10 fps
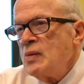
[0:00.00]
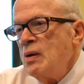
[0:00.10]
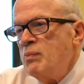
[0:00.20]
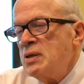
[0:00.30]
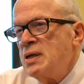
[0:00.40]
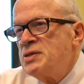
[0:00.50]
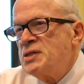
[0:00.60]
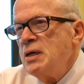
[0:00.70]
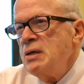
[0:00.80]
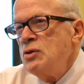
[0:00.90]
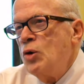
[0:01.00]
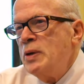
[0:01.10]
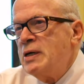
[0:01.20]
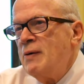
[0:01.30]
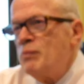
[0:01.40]
But let's say
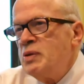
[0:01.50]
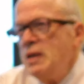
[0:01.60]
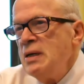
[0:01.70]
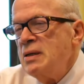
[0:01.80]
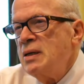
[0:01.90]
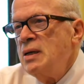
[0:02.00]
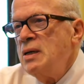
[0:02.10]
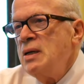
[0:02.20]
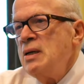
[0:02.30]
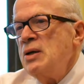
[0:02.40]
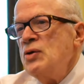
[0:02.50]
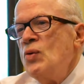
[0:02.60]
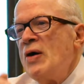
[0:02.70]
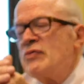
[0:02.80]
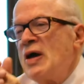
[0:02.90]
nobody complained. You
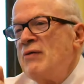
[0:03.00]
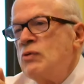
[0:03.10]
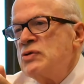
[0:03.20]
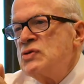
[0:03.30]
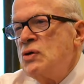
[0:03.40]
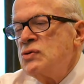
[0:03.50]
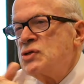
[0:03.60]
have to have what is known as